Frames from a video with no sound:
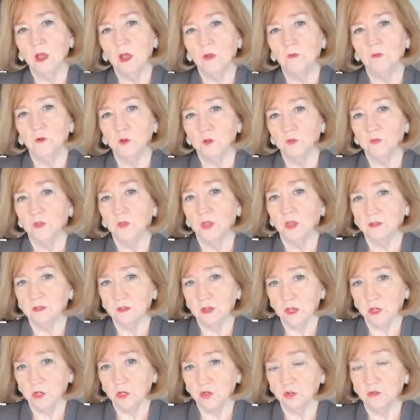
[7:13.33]
first
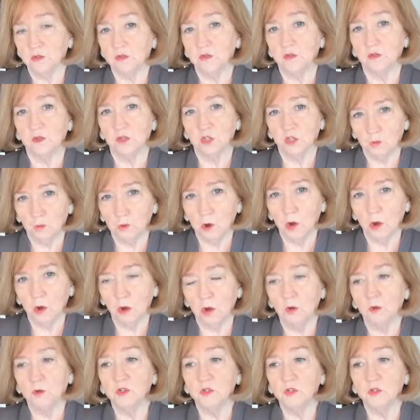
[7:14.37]
vaccinations tomorrow.